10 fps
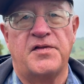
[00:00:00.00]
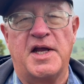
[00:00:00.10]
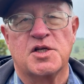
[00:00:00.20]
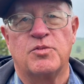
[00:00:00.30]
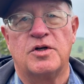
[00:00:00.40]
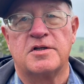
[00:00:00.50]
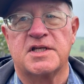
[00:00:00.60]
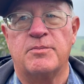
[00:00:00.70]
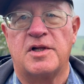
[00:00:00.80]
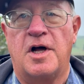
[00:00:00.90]
these are bulls
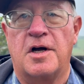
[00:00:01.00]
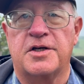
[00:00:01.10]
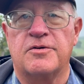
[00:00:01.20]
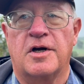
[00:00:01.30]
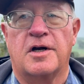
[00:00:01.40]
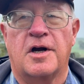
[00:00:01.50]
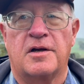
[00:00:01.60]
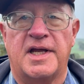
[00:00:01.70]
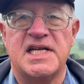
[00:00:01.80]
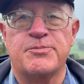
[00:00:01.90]
that belong to
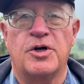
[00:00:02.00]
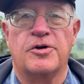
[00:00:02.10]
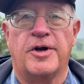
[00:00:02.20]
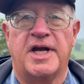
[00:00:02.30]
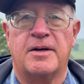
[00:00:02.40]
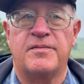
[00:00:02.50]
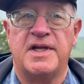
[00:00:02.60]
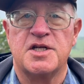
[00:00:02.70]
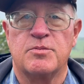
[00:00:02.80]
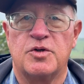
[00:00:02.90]
our lease program.
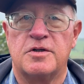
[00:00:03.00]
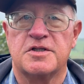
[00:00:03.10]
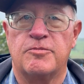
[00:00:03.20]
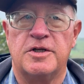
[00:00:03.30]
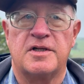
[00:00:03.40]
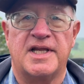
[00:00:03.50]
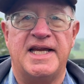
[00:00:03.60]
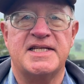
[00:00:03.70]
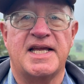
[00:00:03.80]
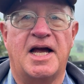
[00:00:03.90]
These are bulls that we'll
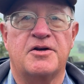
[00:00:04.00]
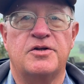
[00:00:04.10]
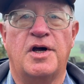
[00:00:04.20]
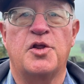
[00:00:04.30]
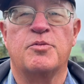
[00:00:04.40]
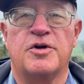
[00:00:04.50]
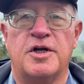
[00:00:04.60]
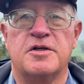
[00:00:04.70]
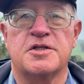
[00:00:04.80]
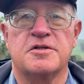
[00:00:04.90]
lease out to other
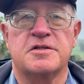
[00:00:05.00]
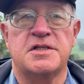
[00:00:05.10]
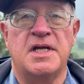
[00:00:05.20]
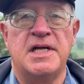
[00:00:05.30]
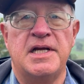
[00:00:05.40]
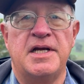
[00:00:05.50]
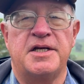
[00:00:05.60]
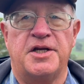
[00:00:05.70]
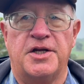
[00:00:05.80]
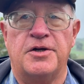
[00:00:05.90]
producers
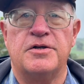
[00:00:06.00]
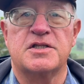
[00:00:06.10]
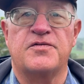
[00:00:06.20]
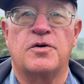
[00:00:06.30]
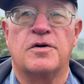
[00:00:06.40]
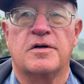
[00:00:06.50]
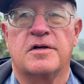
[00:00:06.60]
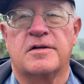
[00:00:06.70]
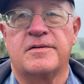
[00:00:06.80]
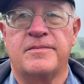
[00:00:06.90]
to use
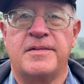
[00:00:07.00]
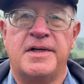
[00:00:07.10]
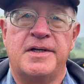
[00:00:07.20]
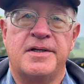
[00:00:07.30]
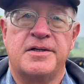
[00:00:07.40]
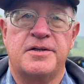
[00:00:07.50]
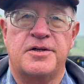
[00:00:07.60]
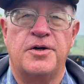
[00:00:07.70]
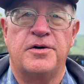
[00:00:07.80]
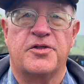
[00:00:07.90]
for
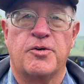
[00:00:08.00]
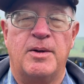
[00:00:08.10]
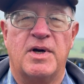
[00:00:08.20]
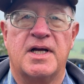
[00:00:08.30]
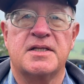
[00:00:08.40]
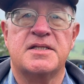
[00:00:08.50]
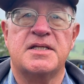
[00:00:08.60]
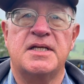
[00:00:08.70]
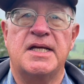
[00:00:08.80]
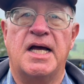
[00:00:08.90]
2 to 3
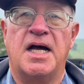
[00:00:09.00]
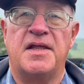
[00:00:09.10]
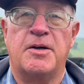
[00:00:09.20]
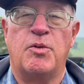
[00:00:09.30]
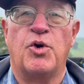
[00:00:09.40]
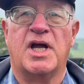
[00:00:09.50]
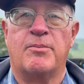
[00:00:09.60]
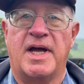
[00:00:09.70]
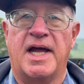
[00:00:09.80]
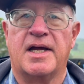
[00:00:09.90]
months. Then we bring
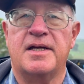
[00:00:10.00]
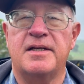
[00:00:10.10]
them back,